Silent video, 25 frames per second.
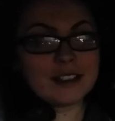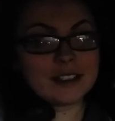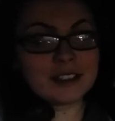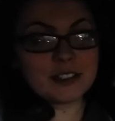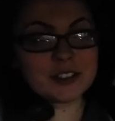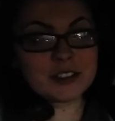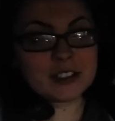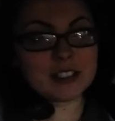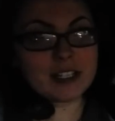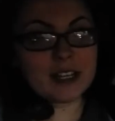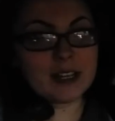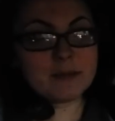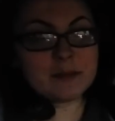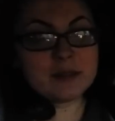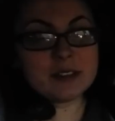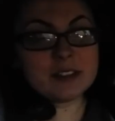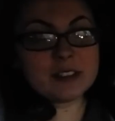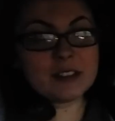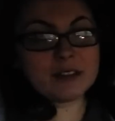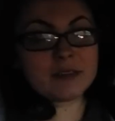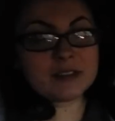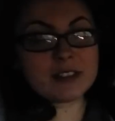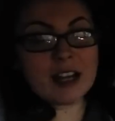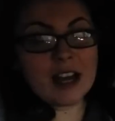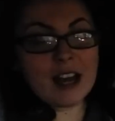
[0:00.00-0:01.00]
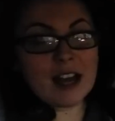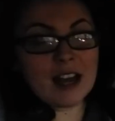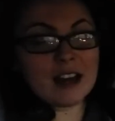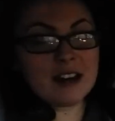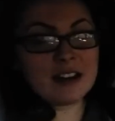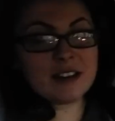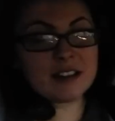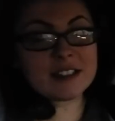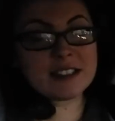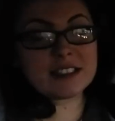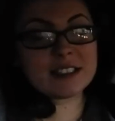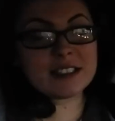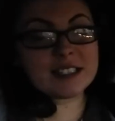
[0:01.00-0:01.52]
She, I'm just so
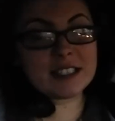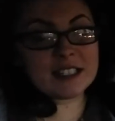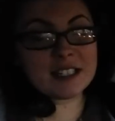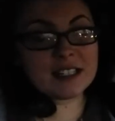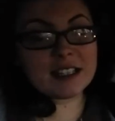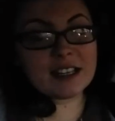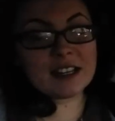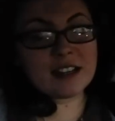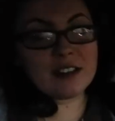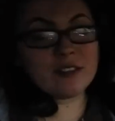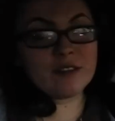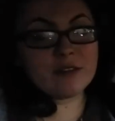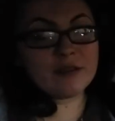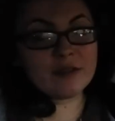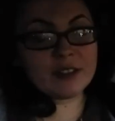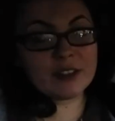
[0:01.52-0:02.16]
tired and sick. I don't